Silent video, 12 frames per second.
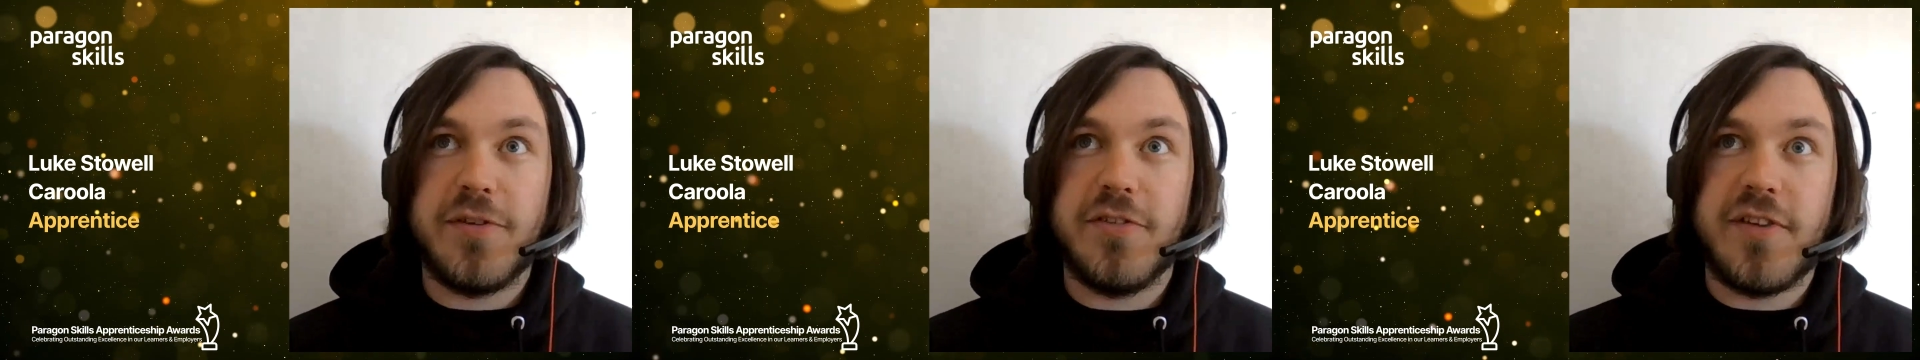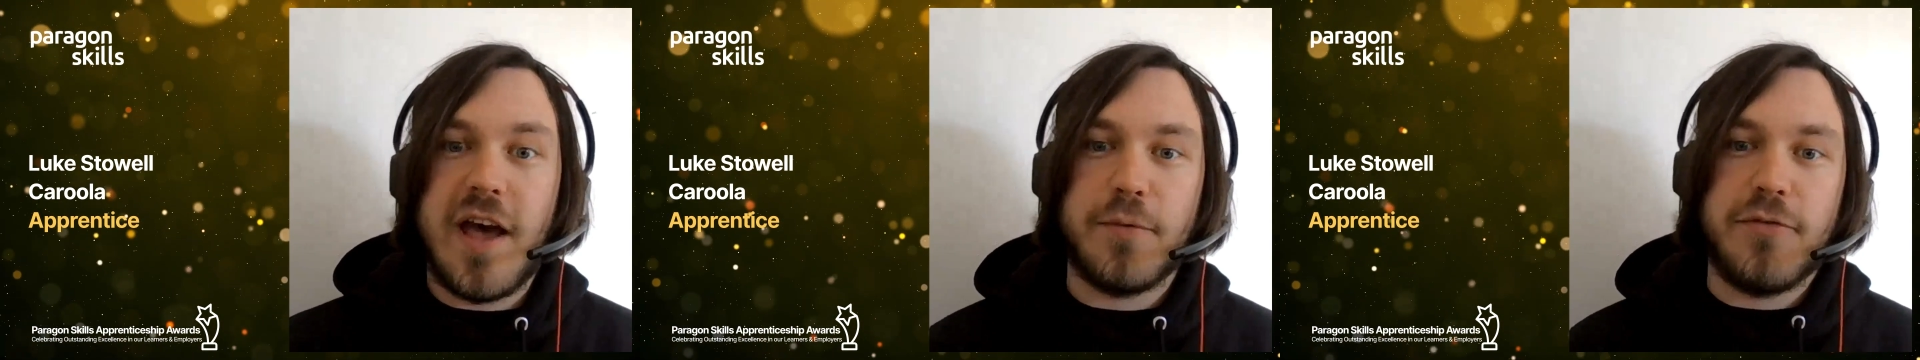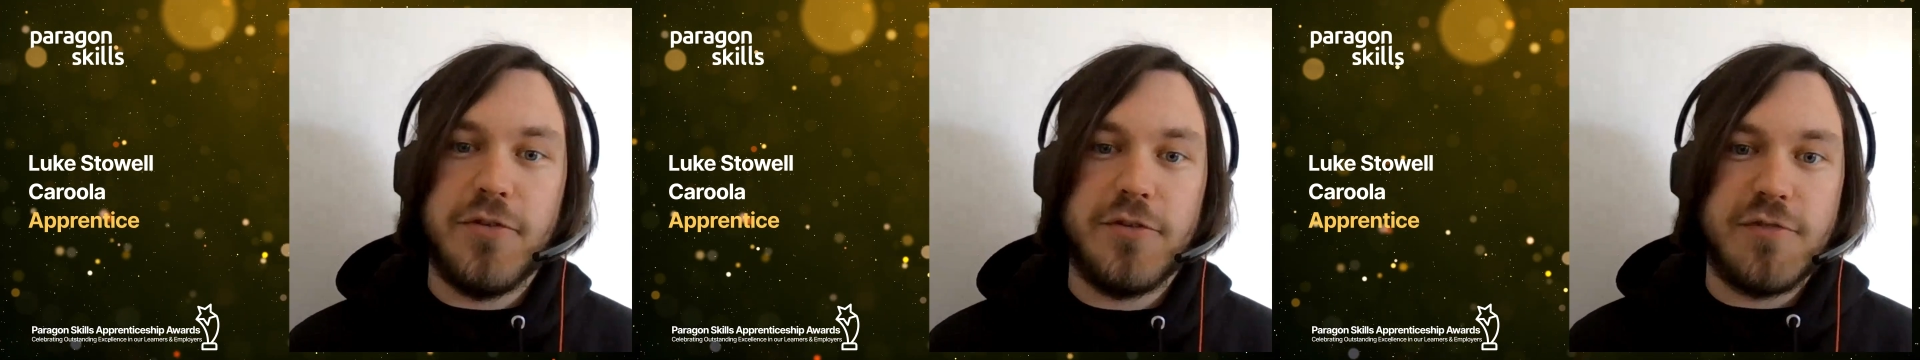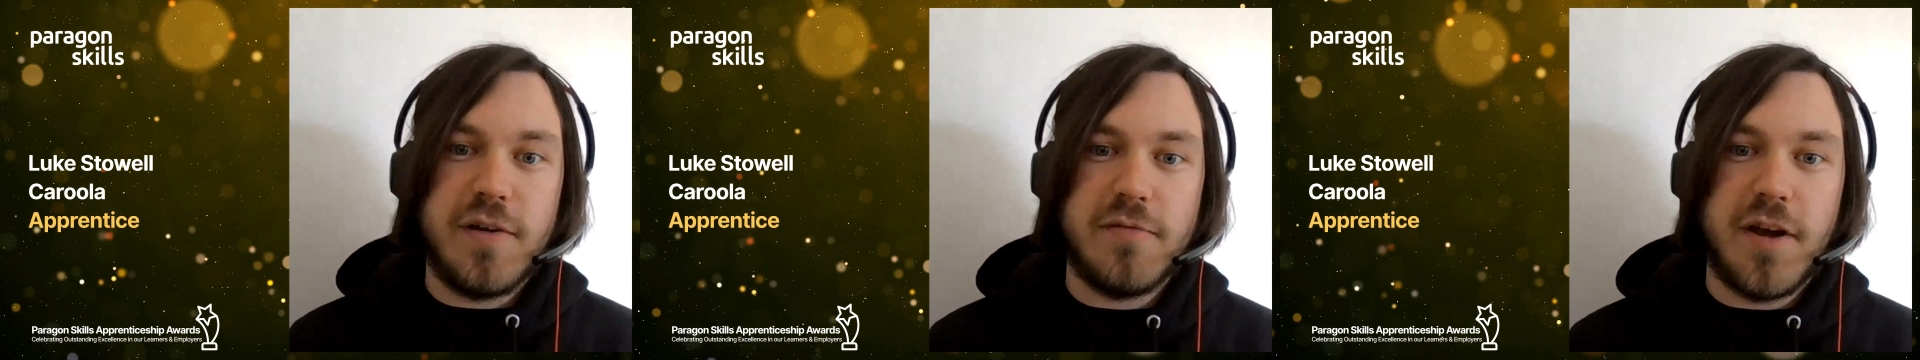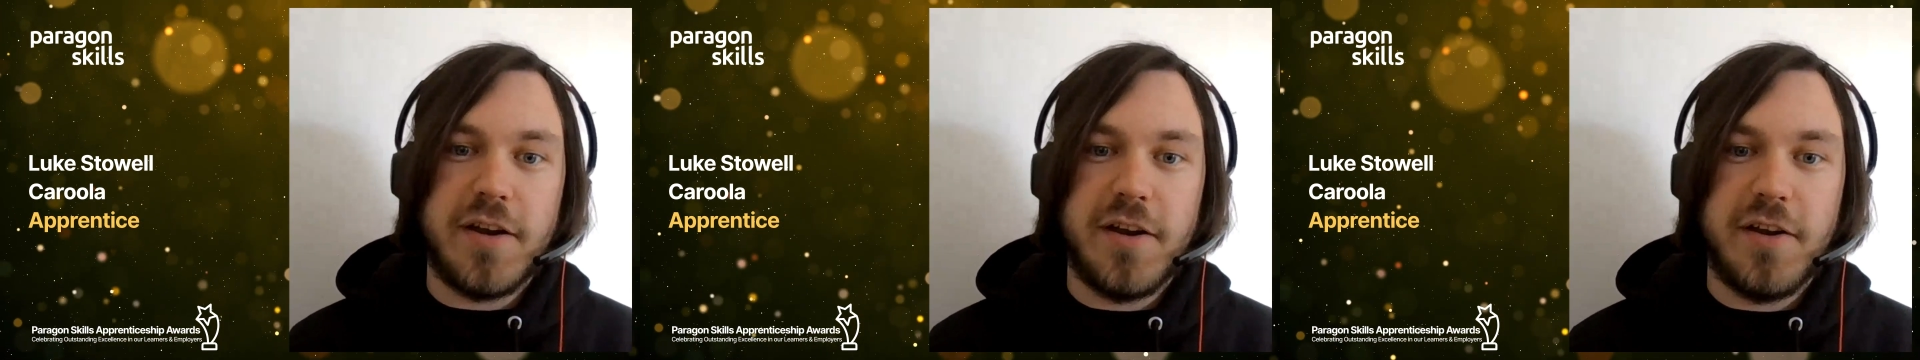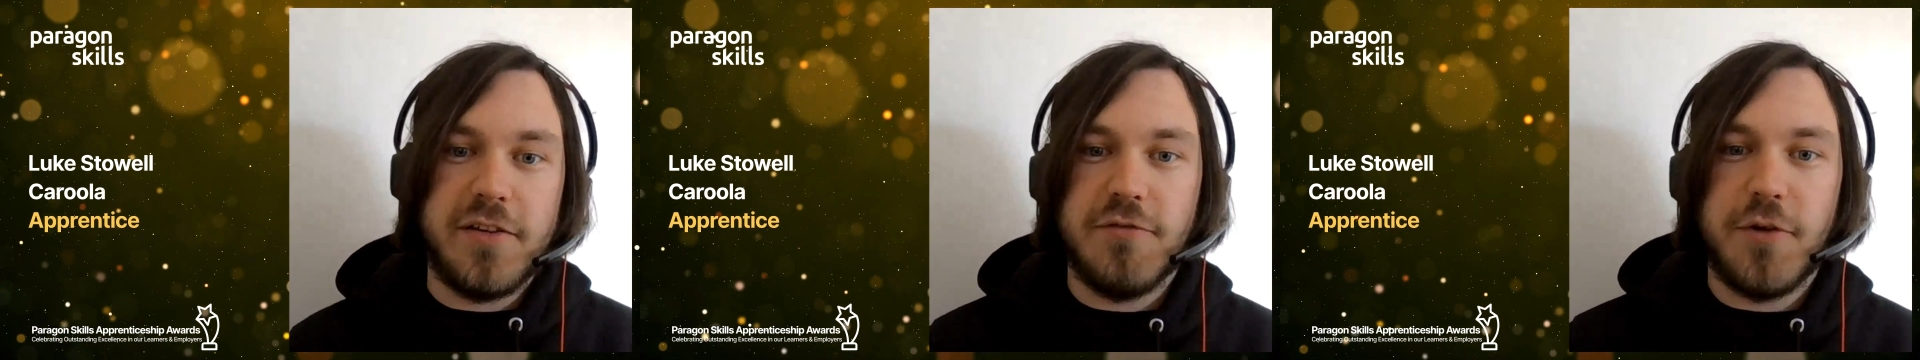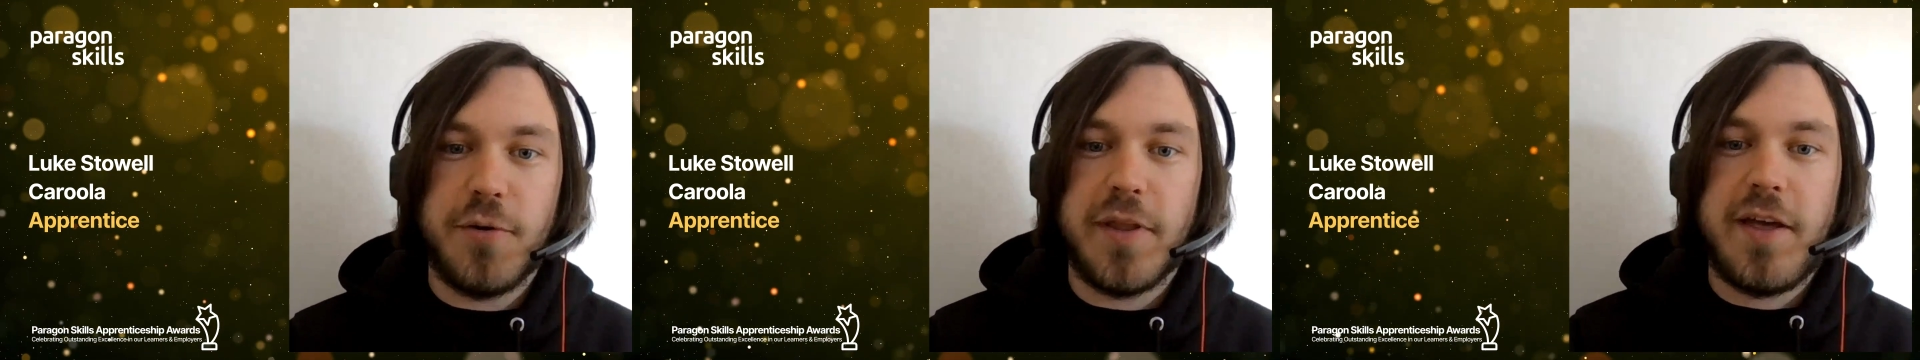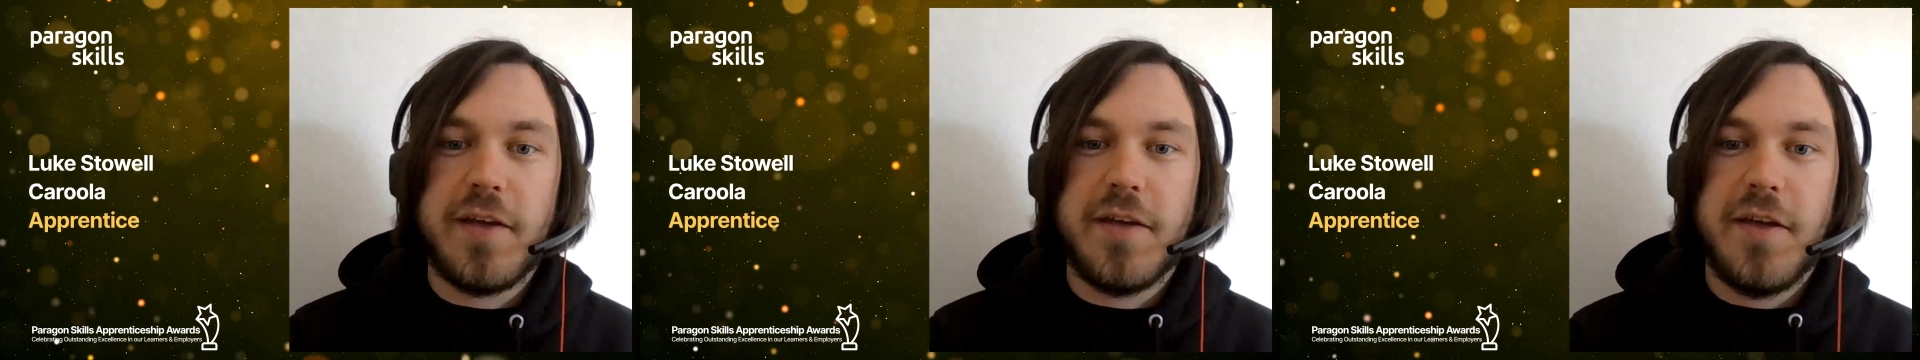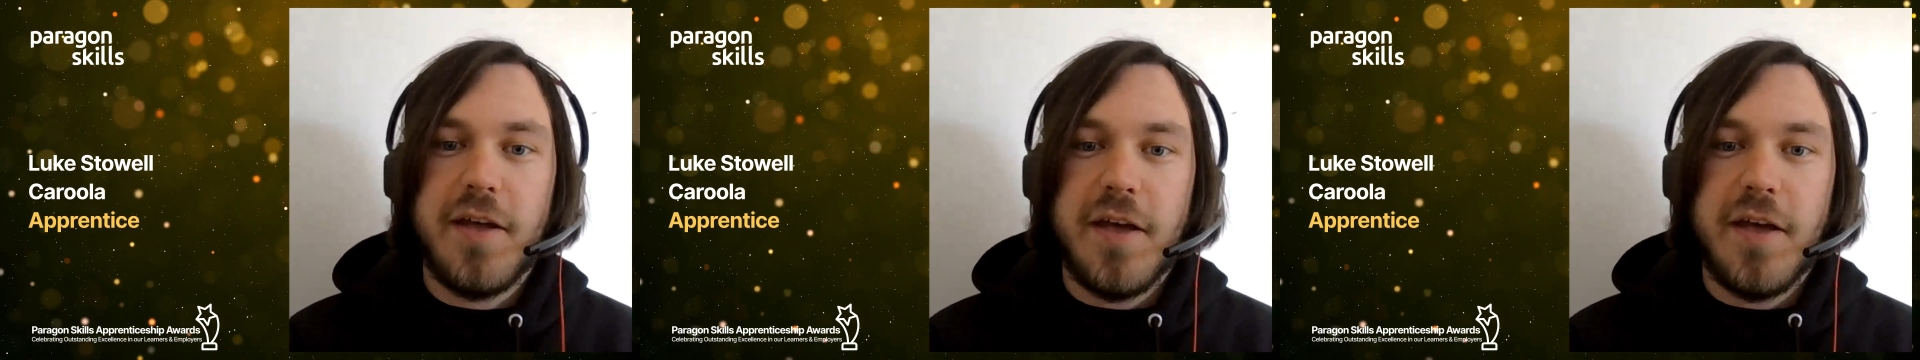which is now just rebranded as Karula,